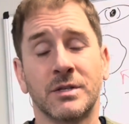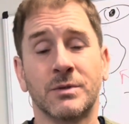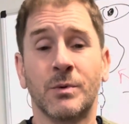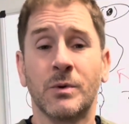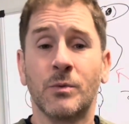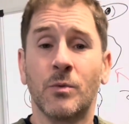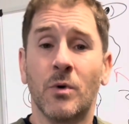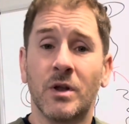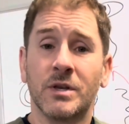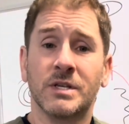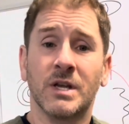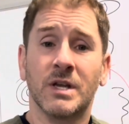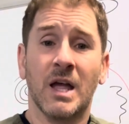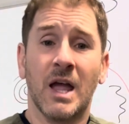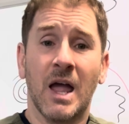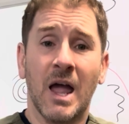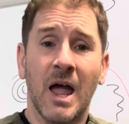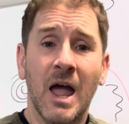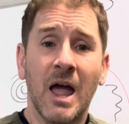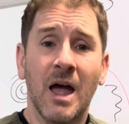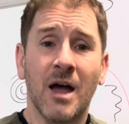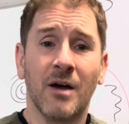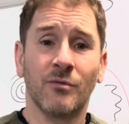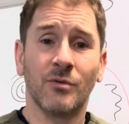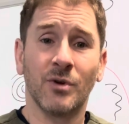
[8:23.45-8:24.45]
We want to
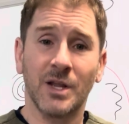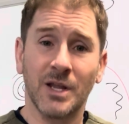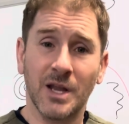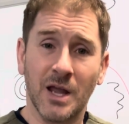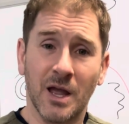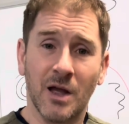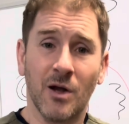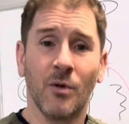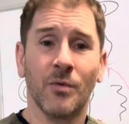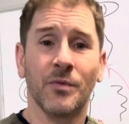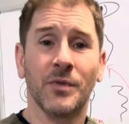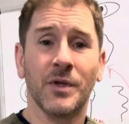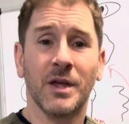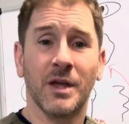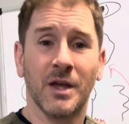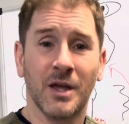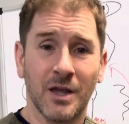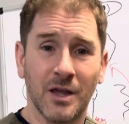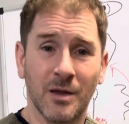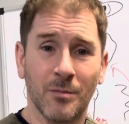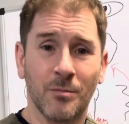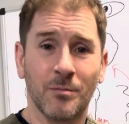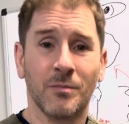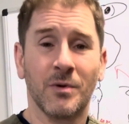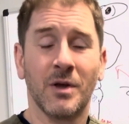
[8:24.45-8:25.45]
have really healthy
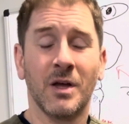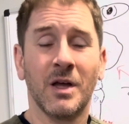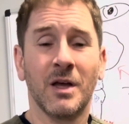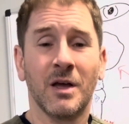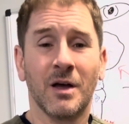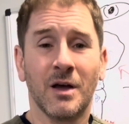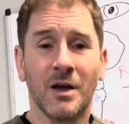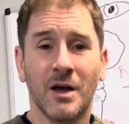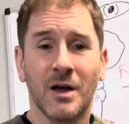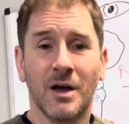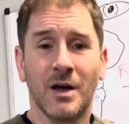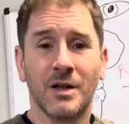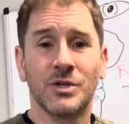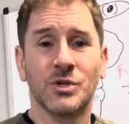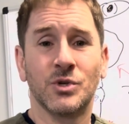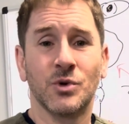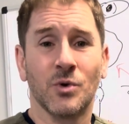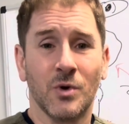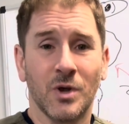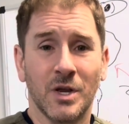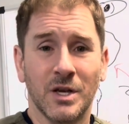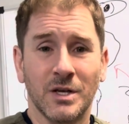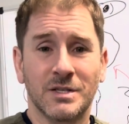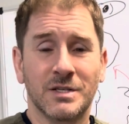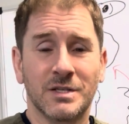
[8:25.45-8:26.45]
hip
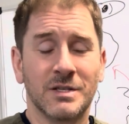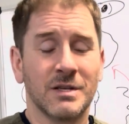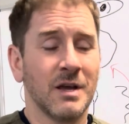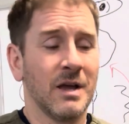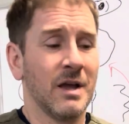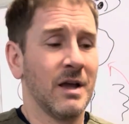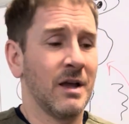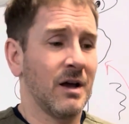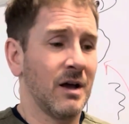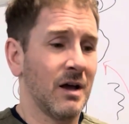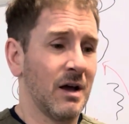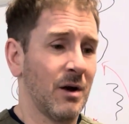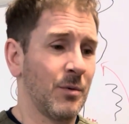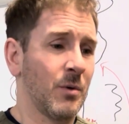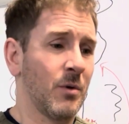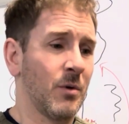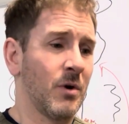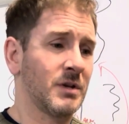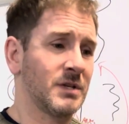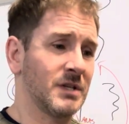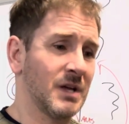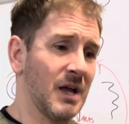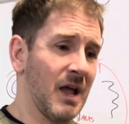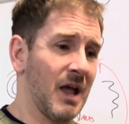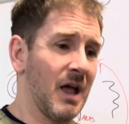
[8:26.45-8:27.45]
joints. We want
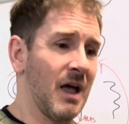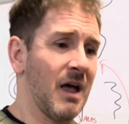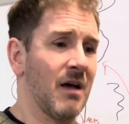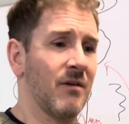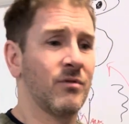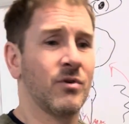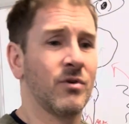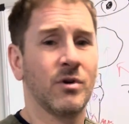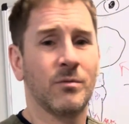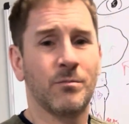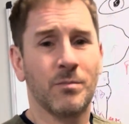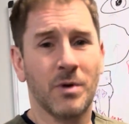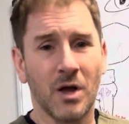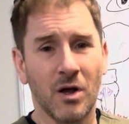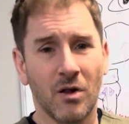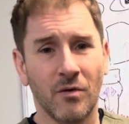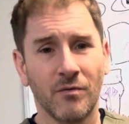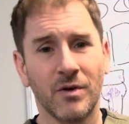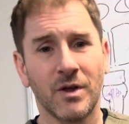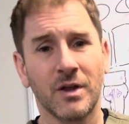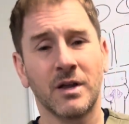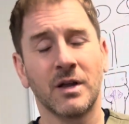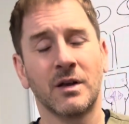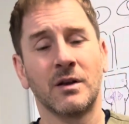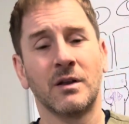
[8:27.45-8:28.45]
to have good
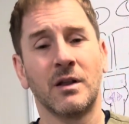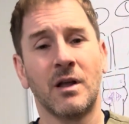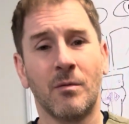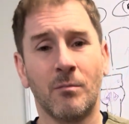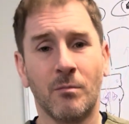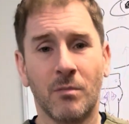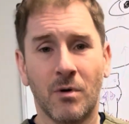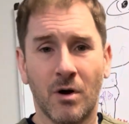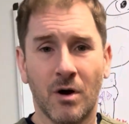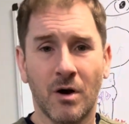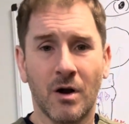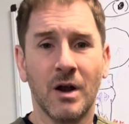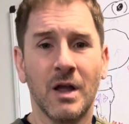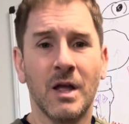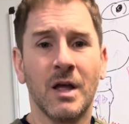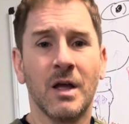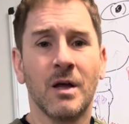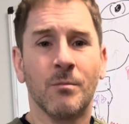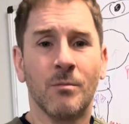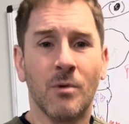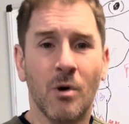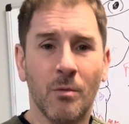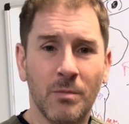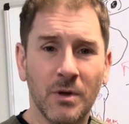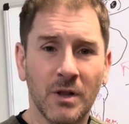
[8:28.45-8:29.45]
pelvic and lumbar
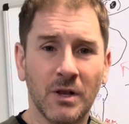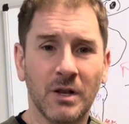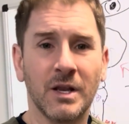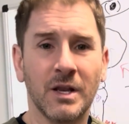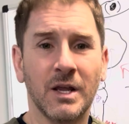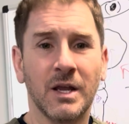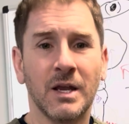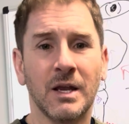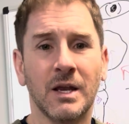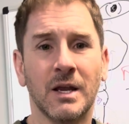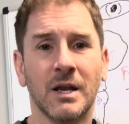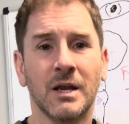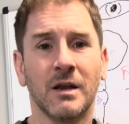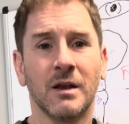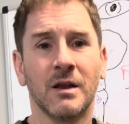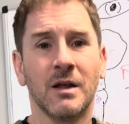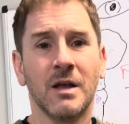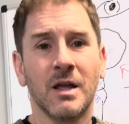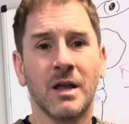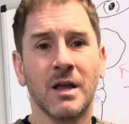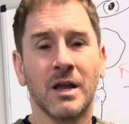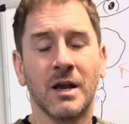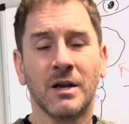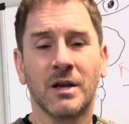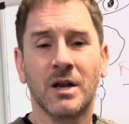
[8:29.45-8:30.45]
mobility
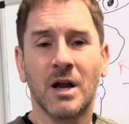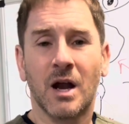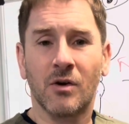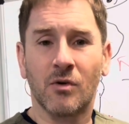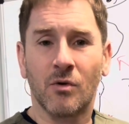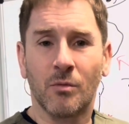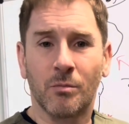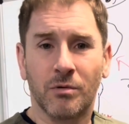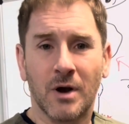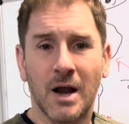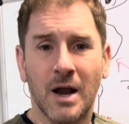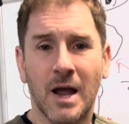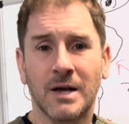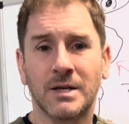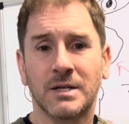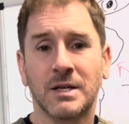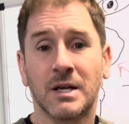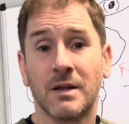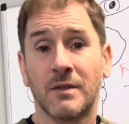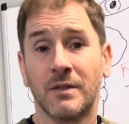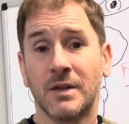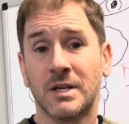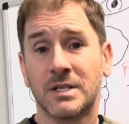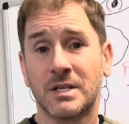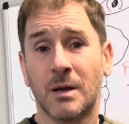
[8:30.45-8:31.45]
and chiropractic
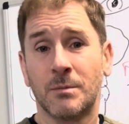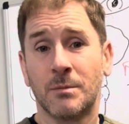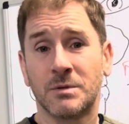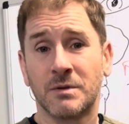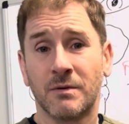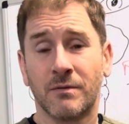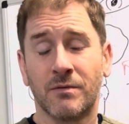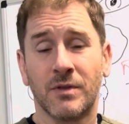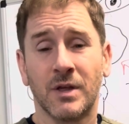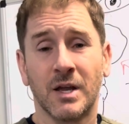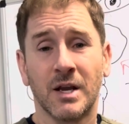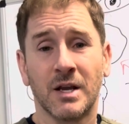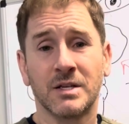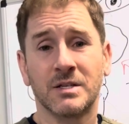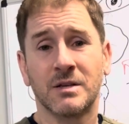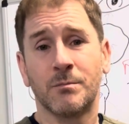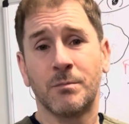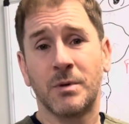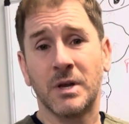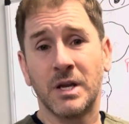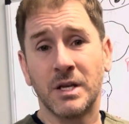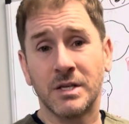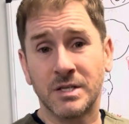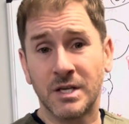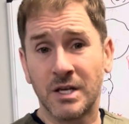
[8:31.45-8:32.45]
and these types of things. And
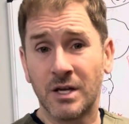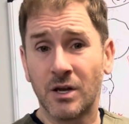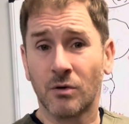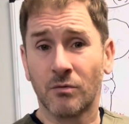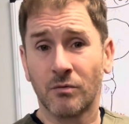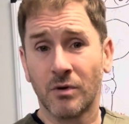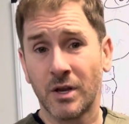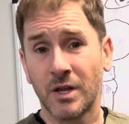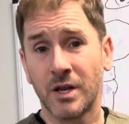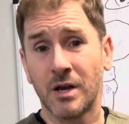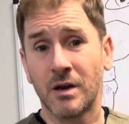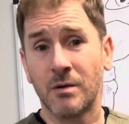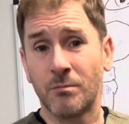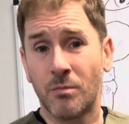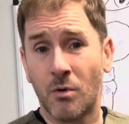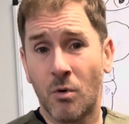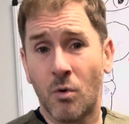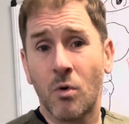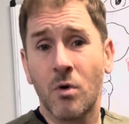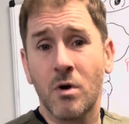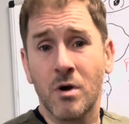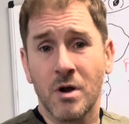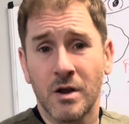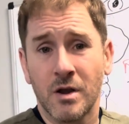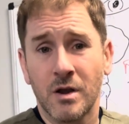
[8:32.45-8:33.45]
PT are really
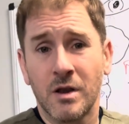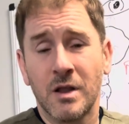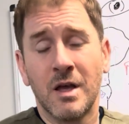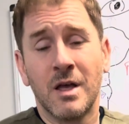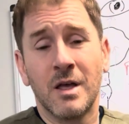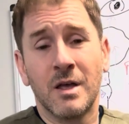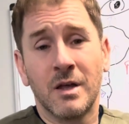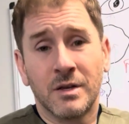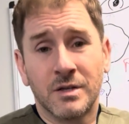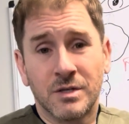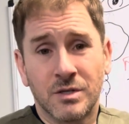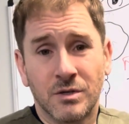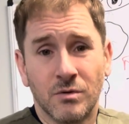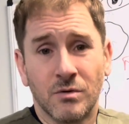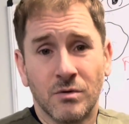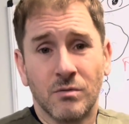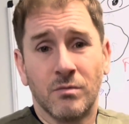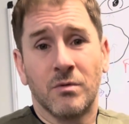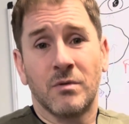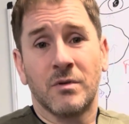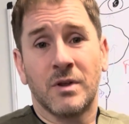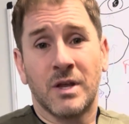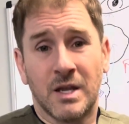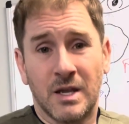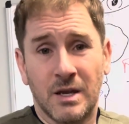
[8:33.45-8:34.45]
important to
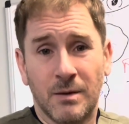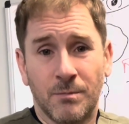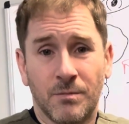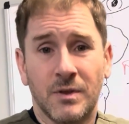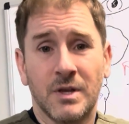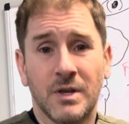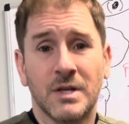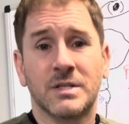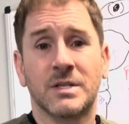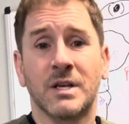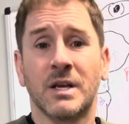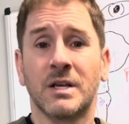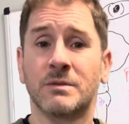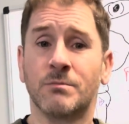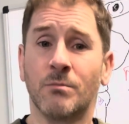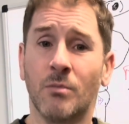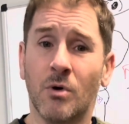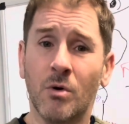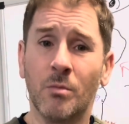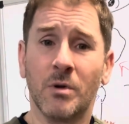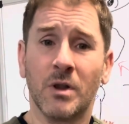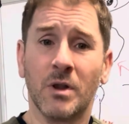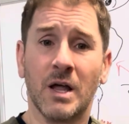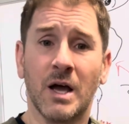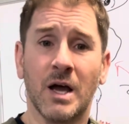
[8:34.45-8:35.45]
keep these things
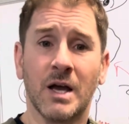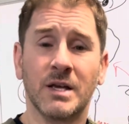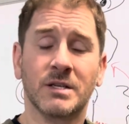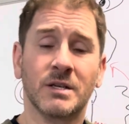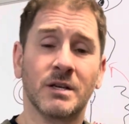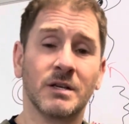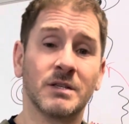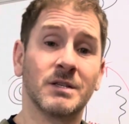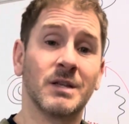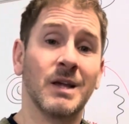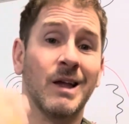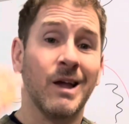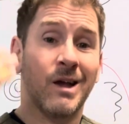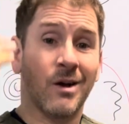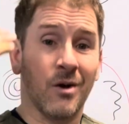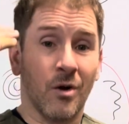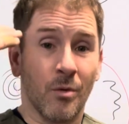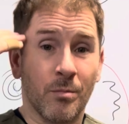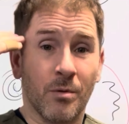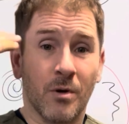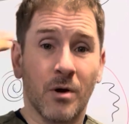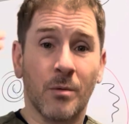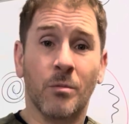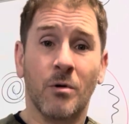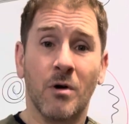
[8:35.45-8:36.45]
mobilized because they help
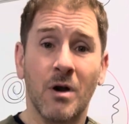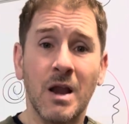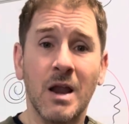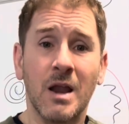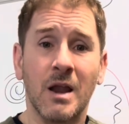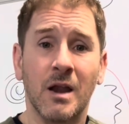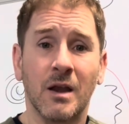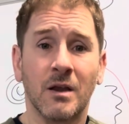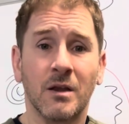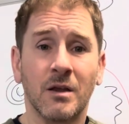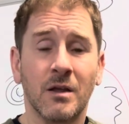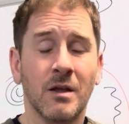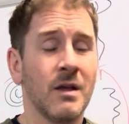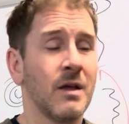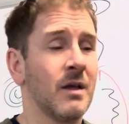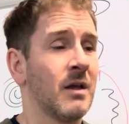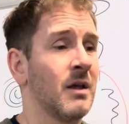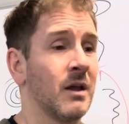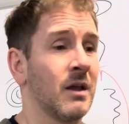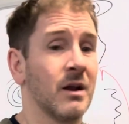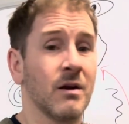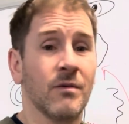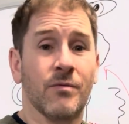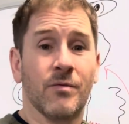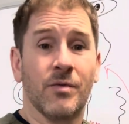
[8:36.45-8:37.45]
our brain.
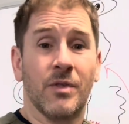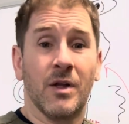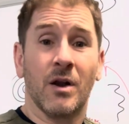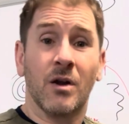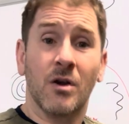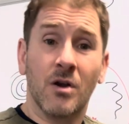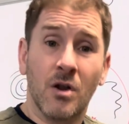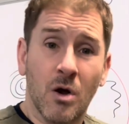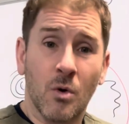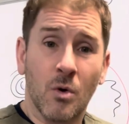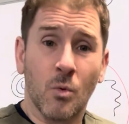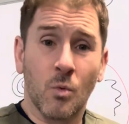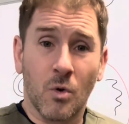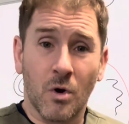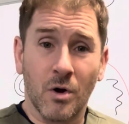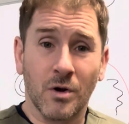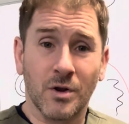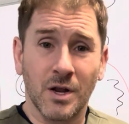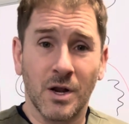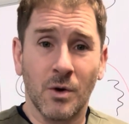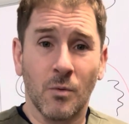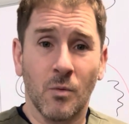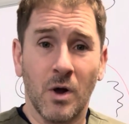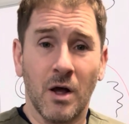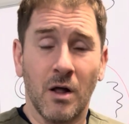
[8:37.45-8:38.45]
And if they're not
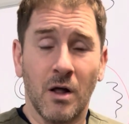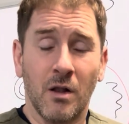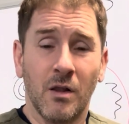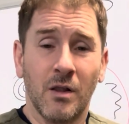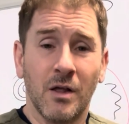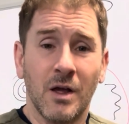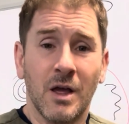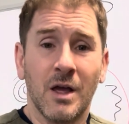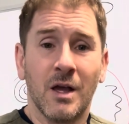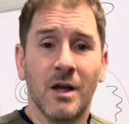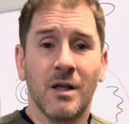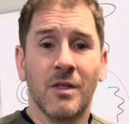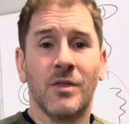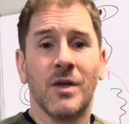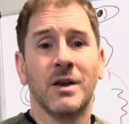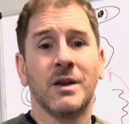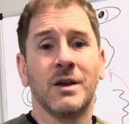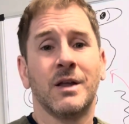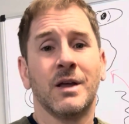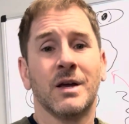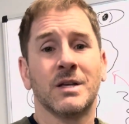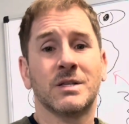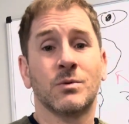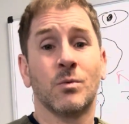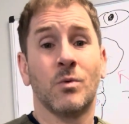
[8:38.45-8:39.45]
working well, then
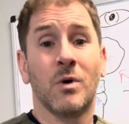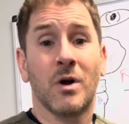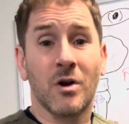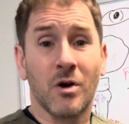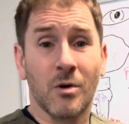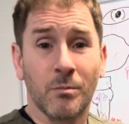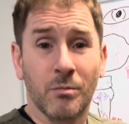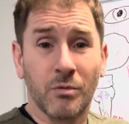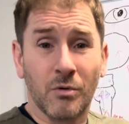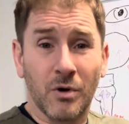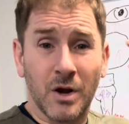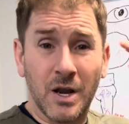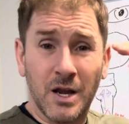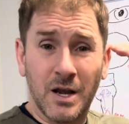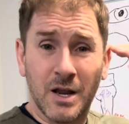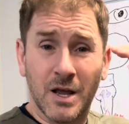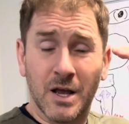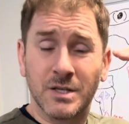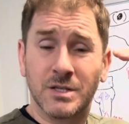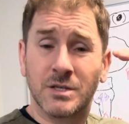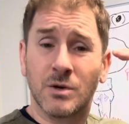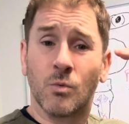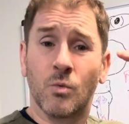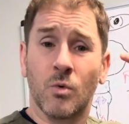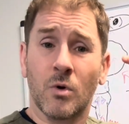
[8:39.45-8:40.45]
guess what? Our brain has
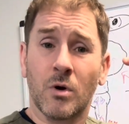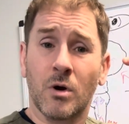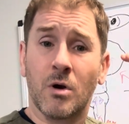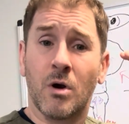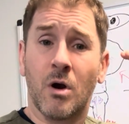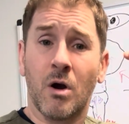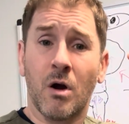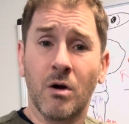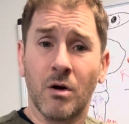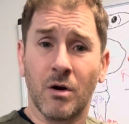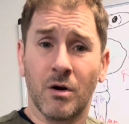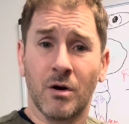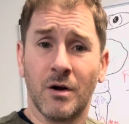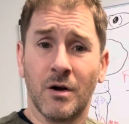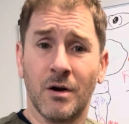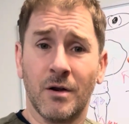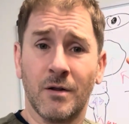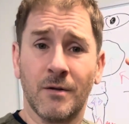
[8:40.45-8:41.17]
to work harder.